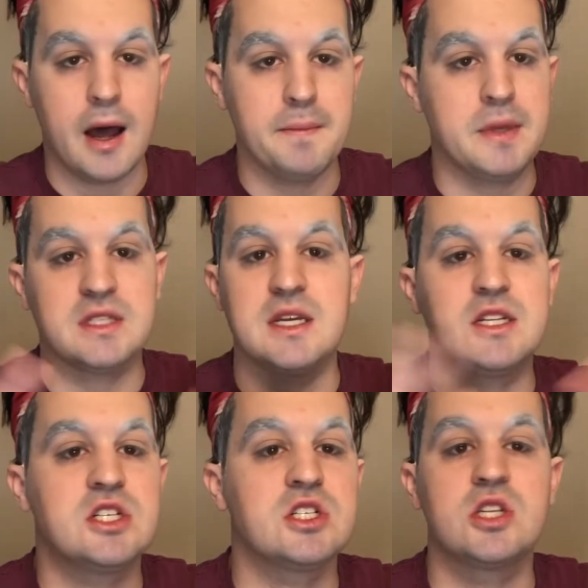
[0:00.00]
because that is
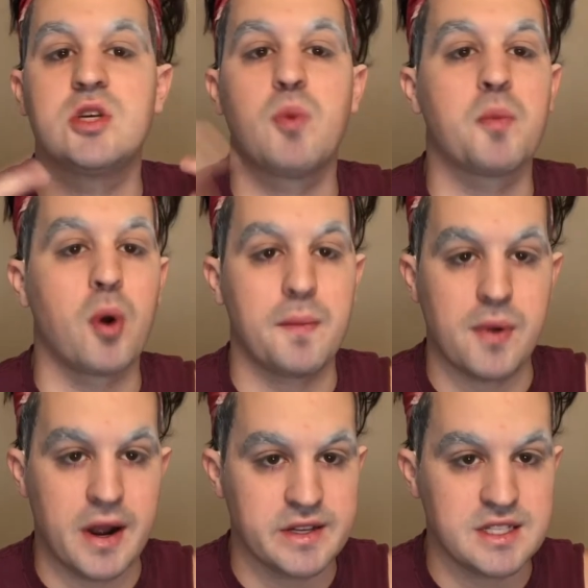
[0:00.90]
just a super boring
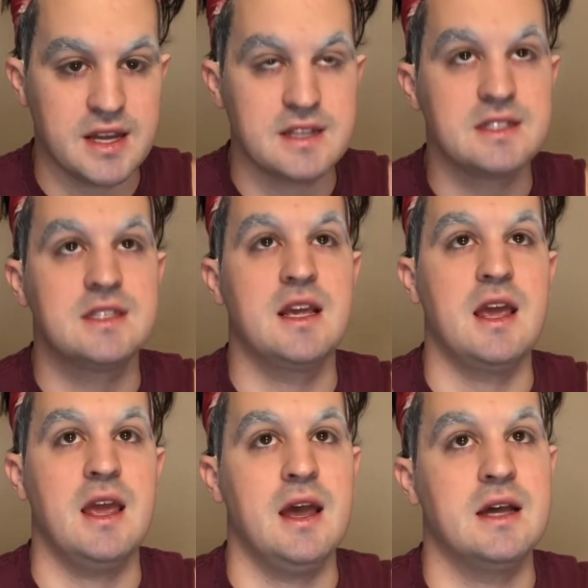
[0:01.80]
process
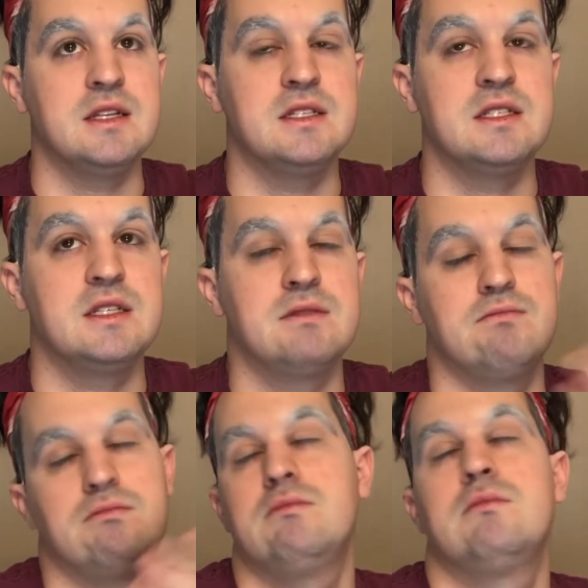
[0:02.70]
and
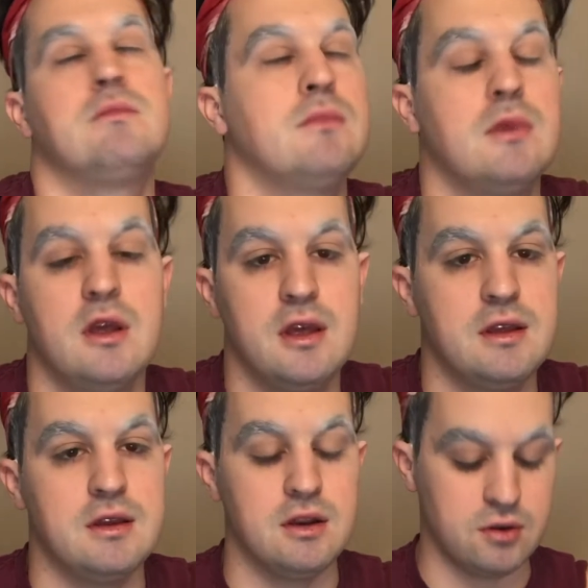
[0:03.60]

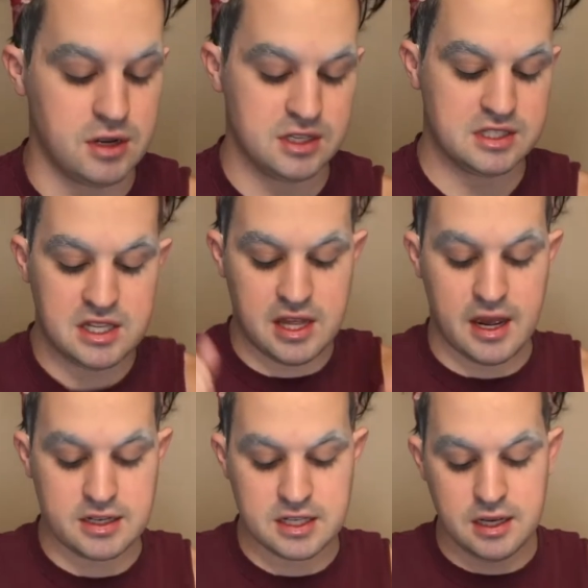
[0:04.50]
you don't need to see that.